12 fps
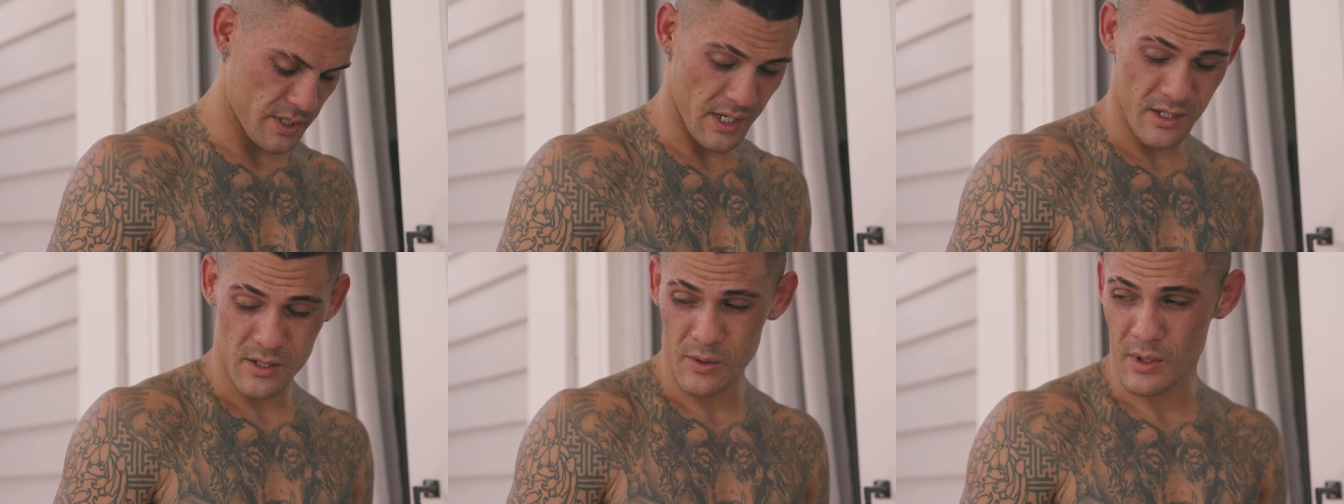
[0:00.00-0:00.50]

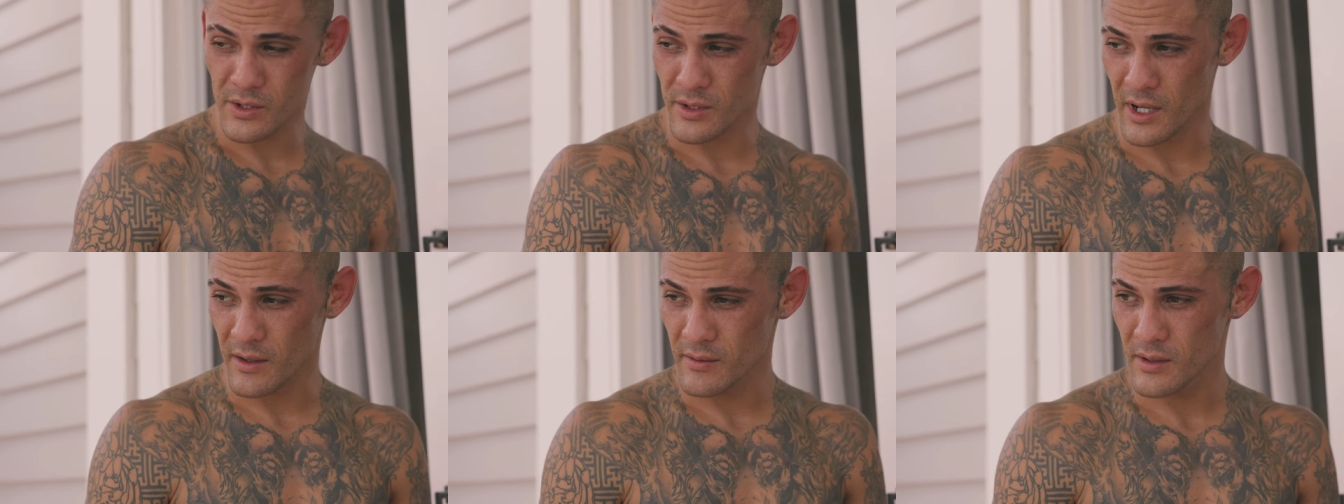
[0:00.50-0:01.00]
say?
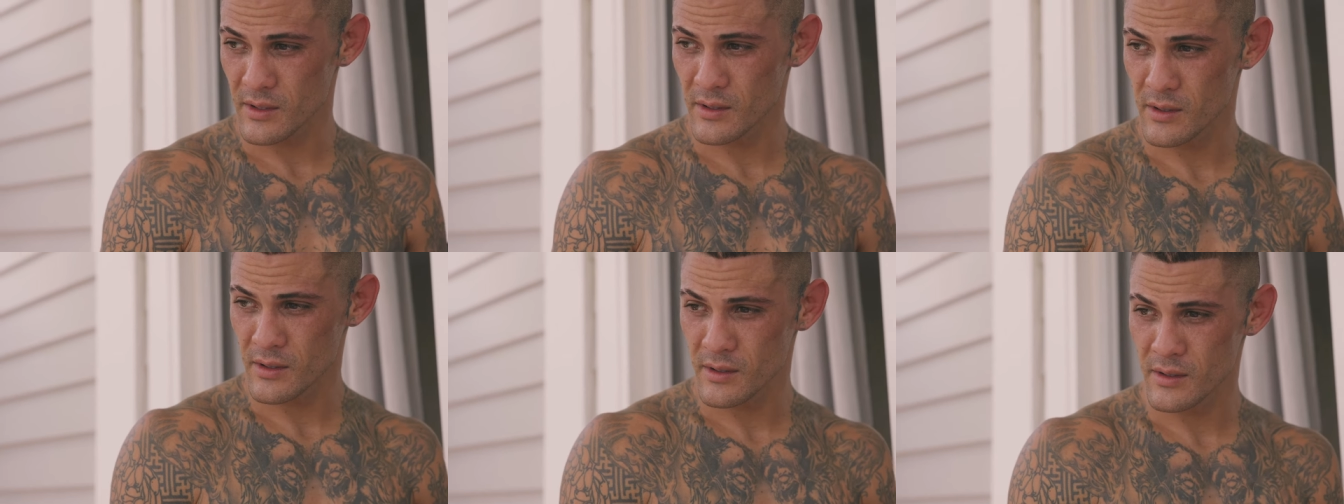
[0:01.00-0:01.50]
200 head? 1. So
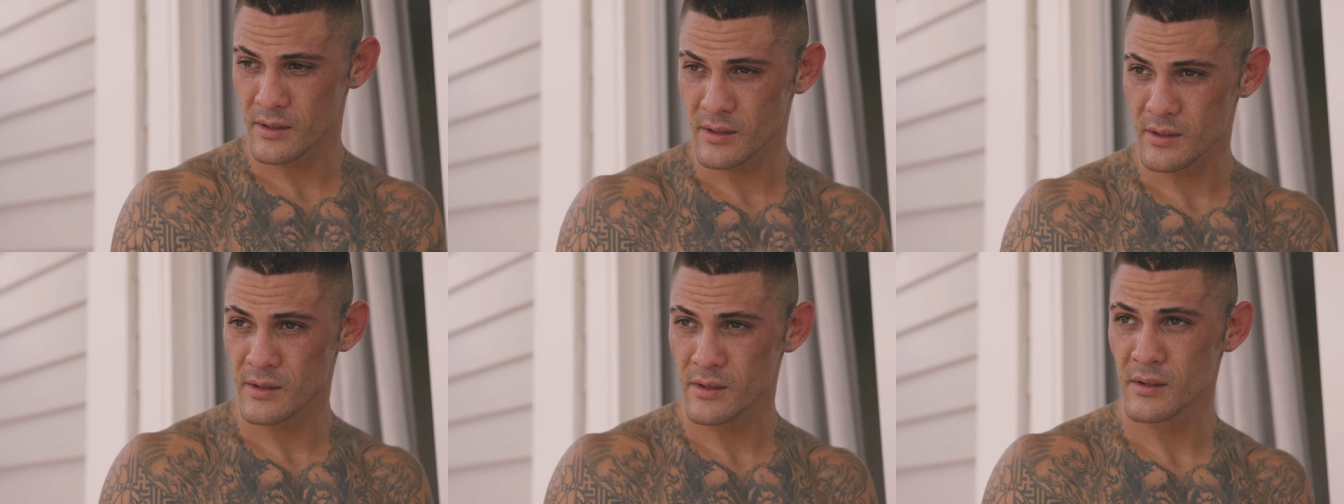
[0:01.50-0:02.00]

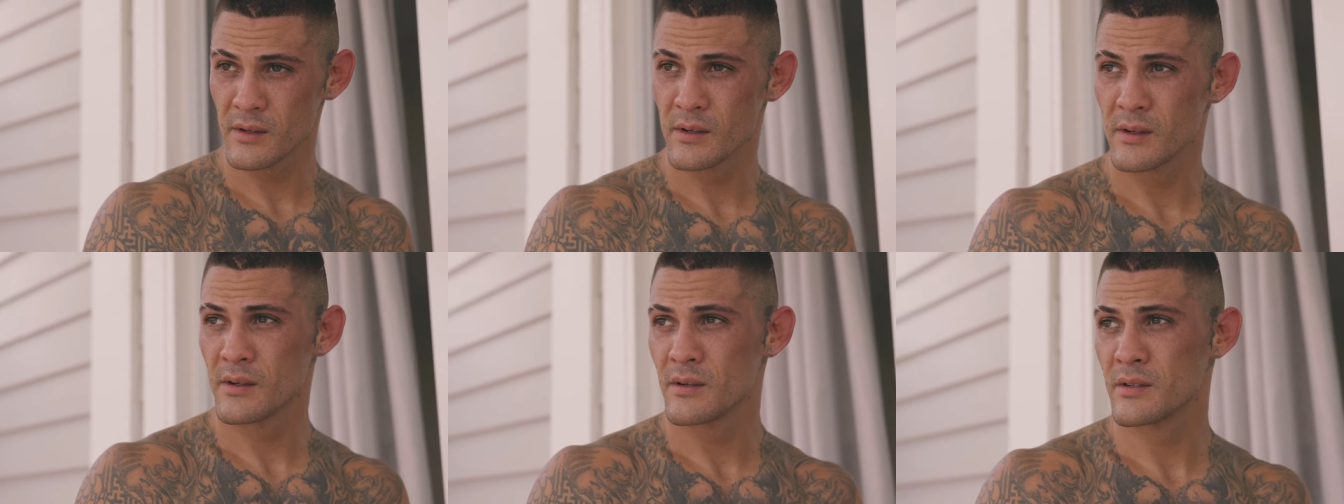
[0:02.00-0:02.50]

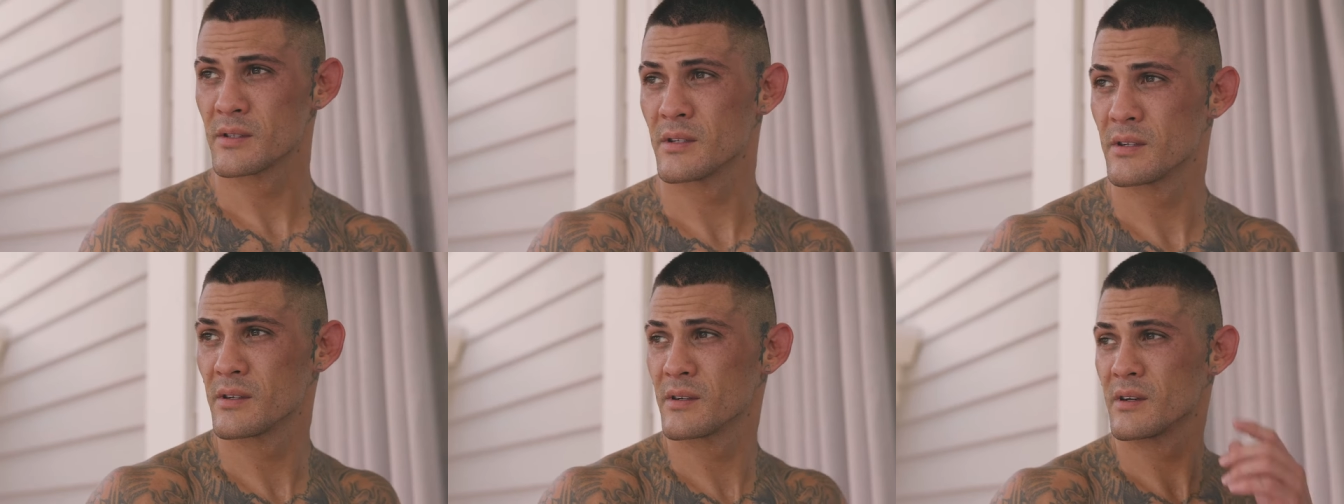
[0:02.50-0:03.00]
you'd
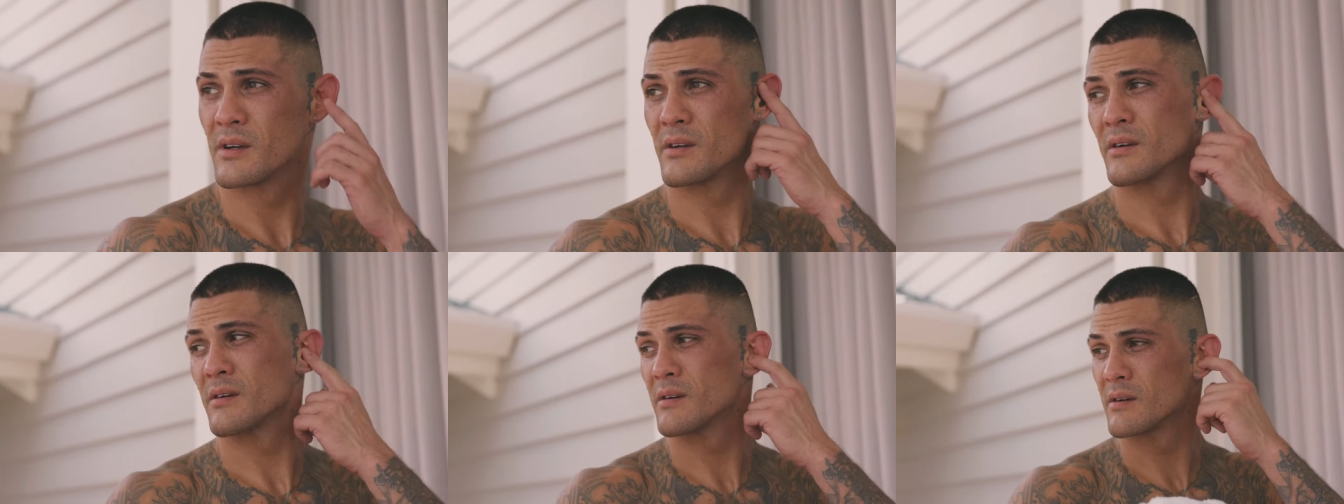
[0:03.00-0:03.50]
be
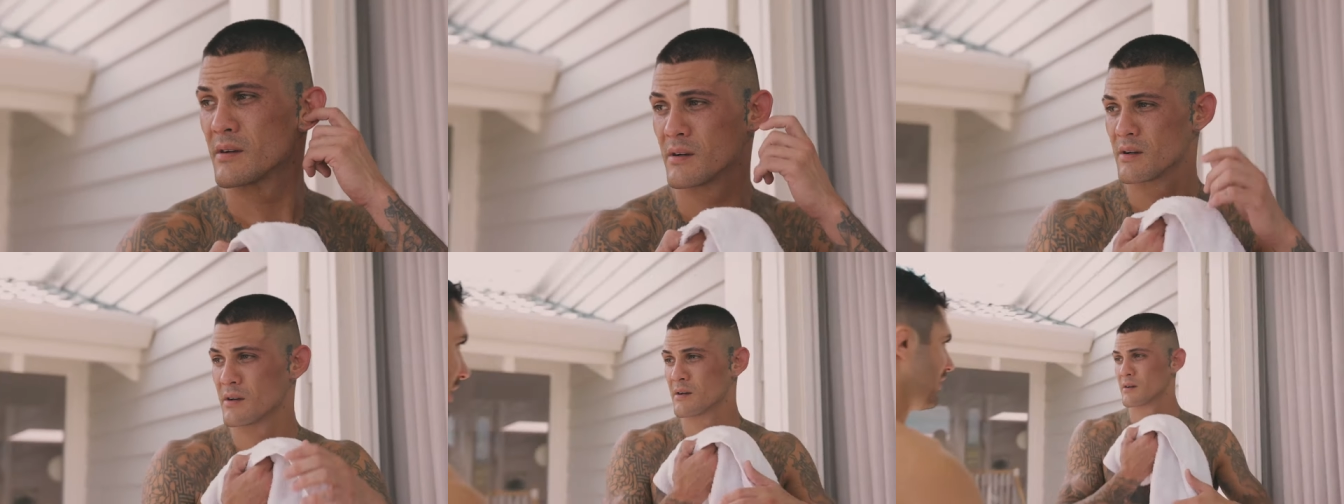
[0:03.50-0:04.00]
300 plus
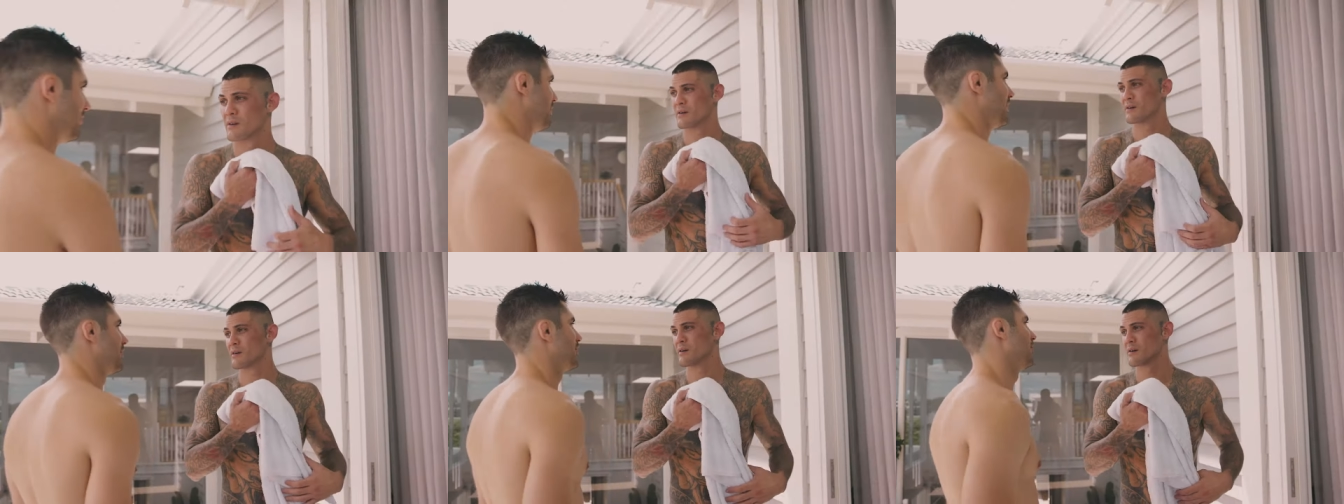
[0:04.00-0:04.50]
these
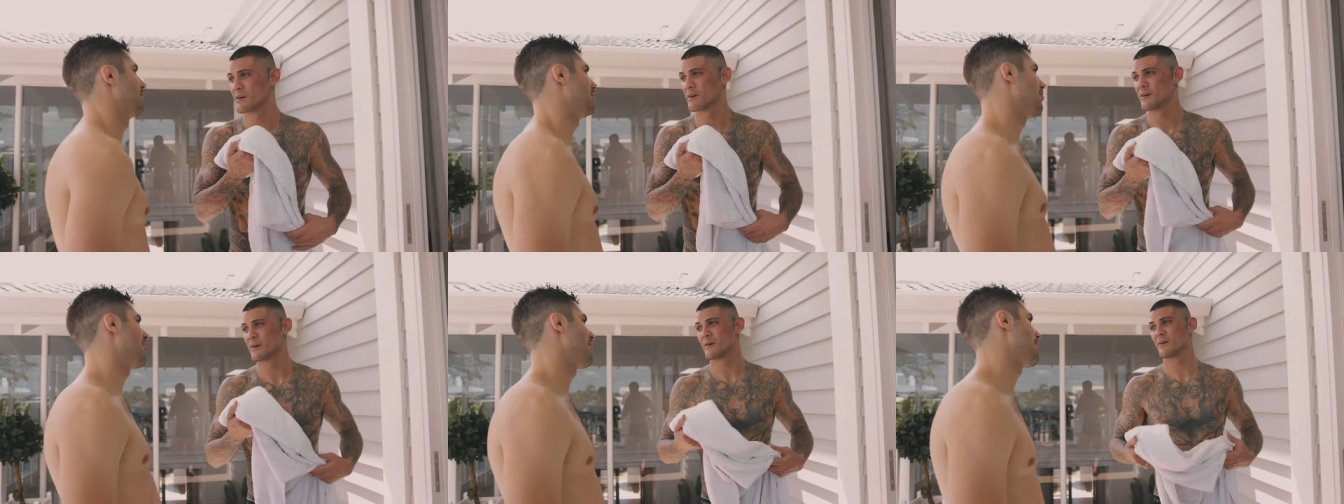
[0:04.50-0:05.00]
100, be like 200
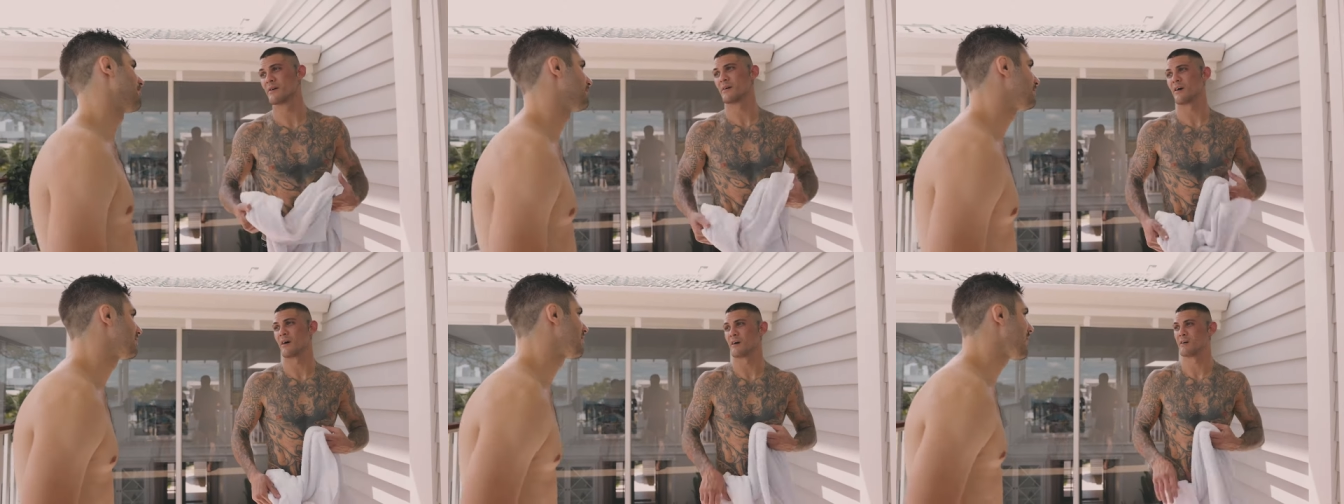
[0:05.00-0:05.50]
off. Oh.